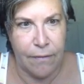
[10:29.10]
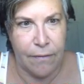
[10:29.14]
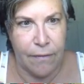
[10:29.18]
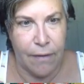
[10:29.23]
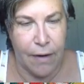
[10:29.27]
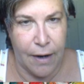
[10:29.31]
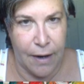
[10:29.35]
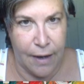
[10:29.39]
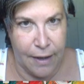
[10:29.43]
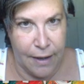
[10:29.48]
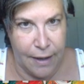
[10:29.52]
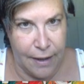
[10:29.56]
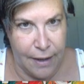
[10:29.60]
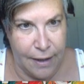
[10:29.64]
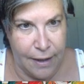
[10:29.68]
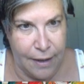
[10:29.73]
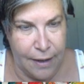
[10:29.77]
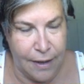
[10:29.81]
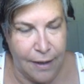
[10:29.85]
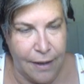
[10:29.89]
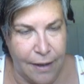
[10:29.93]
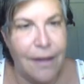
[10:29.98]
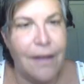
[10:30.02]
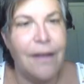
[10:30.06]

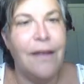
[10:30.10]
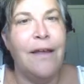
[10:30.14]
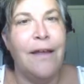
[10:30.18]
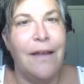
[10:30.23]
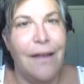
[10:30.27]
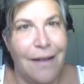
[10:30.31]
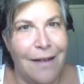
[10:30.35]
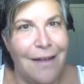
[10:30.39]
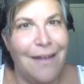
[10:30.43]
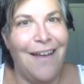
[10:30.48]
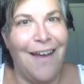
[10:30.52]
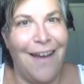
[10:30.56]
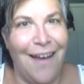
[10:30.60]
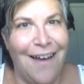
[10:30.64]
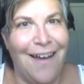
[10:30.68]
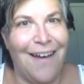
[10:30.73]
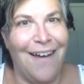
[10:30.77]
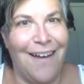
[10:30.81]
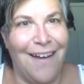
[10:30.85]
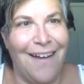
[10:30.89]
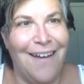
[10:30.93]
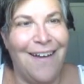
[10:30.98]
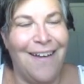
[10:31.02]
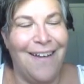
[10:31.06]
right?
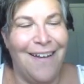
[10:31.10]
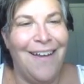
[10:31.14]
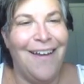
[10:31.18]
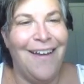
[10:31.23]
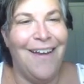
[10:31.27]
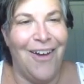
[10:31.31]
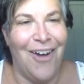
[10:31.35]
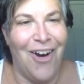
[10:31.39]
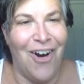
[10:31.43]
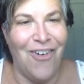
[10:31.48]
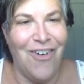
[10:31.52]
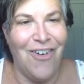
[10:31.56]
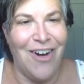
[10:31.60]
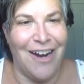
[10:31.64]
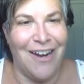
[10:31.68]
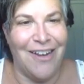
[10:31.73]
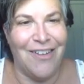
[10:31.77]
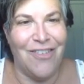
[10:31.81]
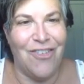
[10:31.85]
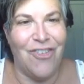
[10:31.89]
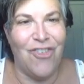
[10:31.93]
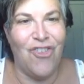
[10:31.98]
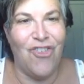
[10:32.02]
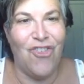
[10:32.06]
Yeah. All right,
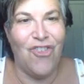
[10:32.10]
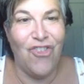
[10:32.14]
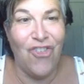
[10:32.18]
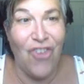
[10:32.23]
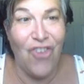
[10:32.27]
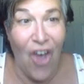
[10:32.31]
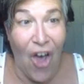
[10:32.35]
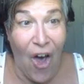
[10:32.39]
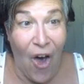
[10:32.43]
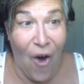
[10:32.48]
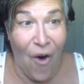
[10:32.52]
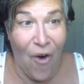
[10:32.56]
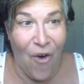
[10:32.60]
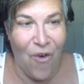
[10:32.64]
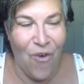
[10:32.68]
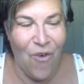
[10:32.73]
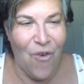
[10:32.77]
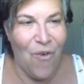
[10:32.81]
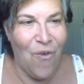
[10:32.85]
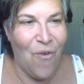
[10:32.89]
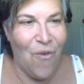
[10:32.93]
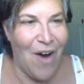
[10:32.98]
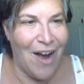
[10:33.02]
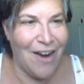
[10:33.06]
so
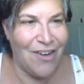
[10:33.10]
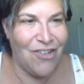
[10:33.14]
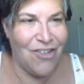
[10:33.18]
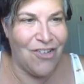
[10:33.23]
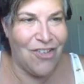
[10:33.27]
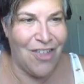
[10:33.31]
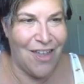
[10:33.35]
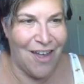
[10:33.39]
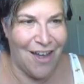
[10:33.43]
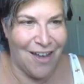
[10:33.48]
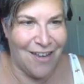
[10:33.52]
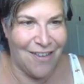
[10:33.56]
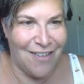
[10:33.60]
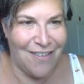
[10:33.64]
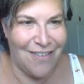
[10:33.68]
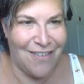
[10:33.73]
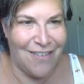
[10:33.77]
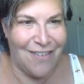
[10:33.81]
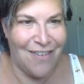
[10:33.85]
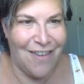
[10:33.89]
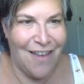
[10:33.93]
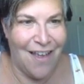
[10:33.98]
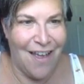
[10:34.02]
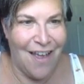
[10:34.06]
watch this.
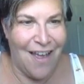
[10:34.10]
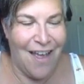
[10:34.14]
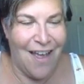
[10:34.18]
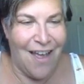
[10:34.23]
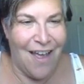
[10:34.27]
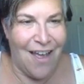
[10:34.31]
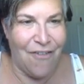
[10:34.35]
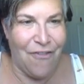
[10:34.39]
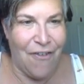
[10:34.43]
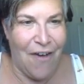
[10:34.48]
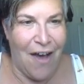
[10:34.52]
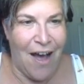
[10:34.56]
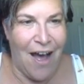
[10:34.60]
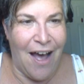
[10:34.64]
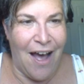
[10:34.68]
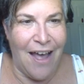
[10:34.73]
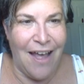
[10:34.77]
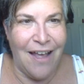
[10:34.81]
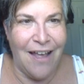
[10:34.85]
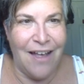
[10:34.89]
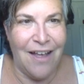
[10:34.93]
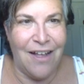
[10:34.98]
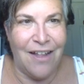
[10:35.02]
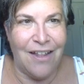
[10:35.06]
If
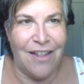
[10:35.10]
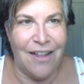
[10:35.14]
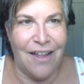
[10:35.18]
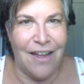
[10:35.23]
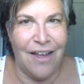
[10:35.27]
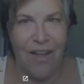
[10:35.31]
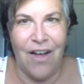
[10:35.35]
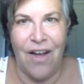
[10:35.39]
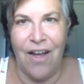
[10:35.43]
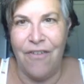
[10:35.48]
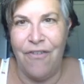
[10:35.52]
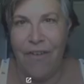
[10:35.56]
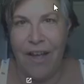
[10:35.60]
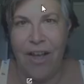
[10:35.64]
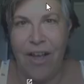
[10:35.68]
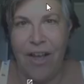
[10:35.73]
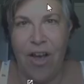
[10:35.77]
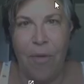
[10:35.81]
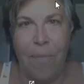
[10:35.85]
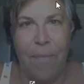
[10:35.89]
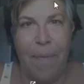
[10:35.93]
I go